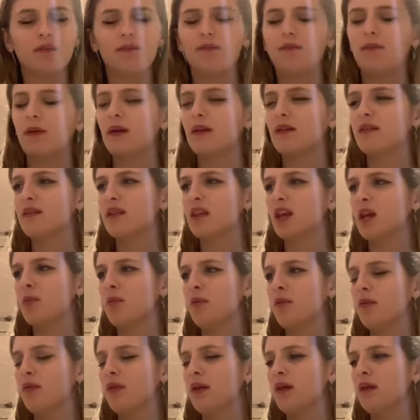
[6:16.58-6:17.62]
big scheme
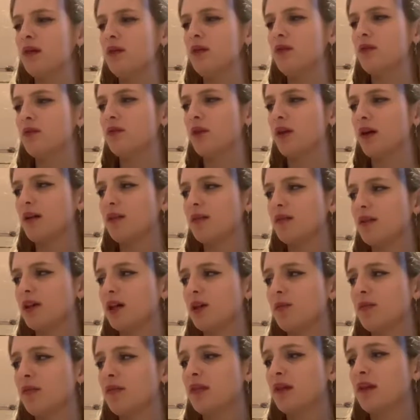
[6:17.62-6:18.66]
of things, grand
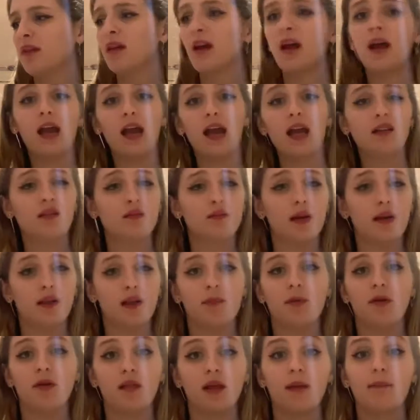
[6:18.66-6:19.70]
scheme of things? Either way, they're
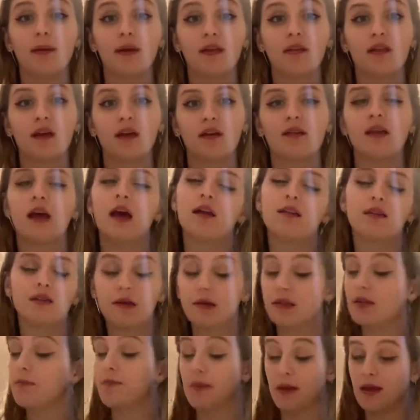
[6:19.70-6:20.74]
both like big things. So
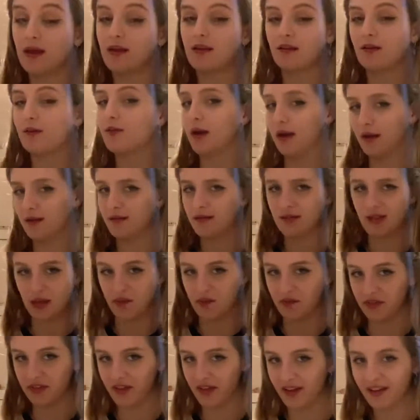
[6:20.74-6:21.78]
in the big grand scheme
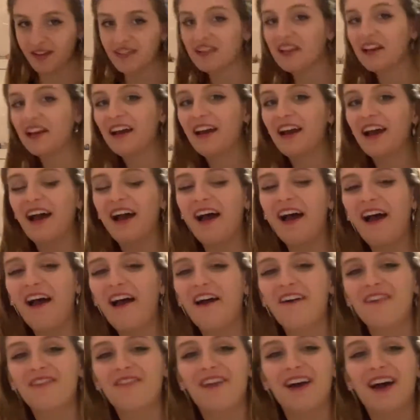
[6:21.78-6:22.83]
of things,
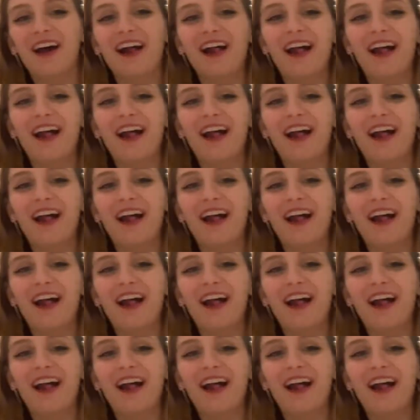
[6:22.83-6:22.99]
I